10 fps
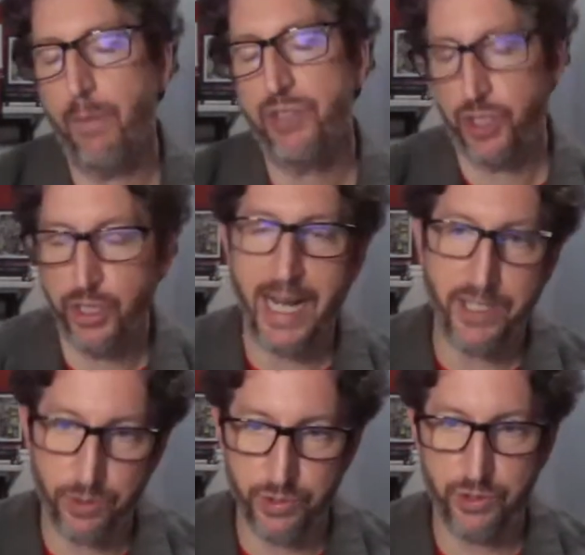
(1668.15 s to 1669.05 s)
I was a good
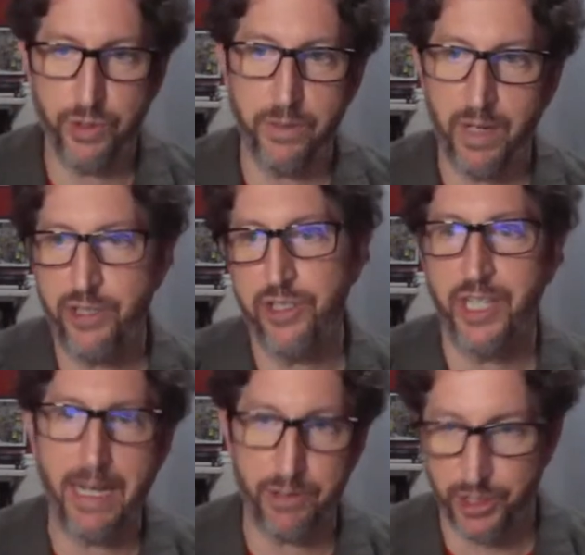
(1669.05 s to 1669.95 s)
high school student, or I
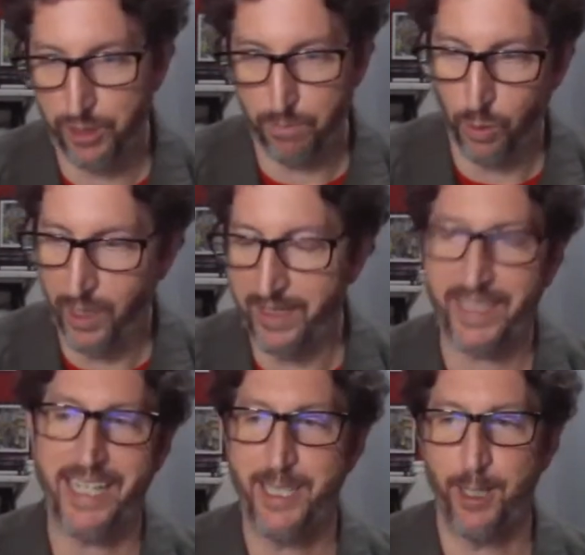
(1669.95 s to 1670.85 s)
should say, I was a good
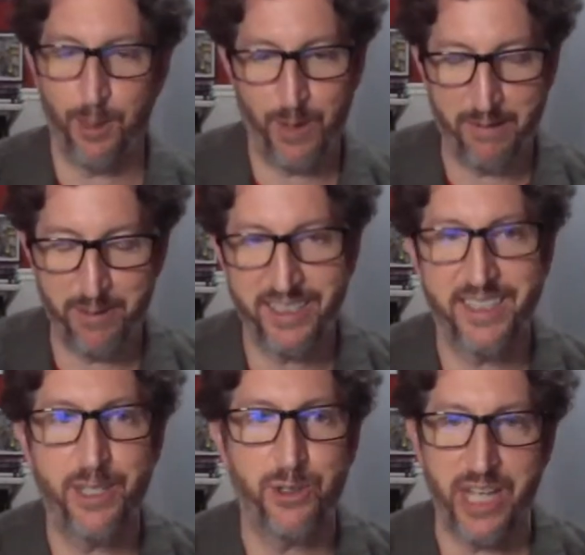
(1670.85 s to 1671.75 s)
boy. Like I did all
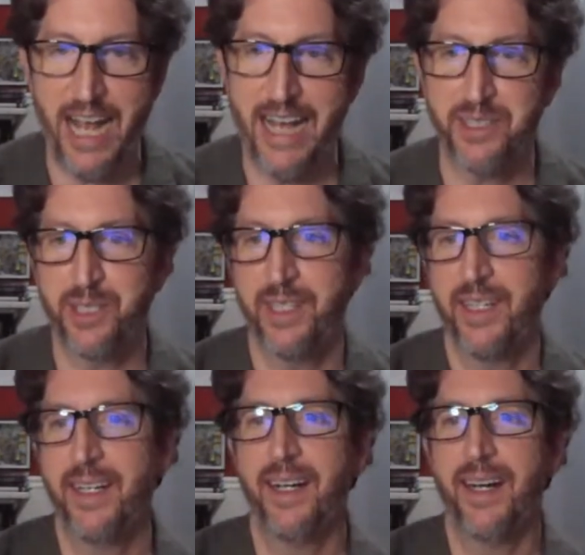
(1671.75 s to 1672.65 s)
everything the teachers asked.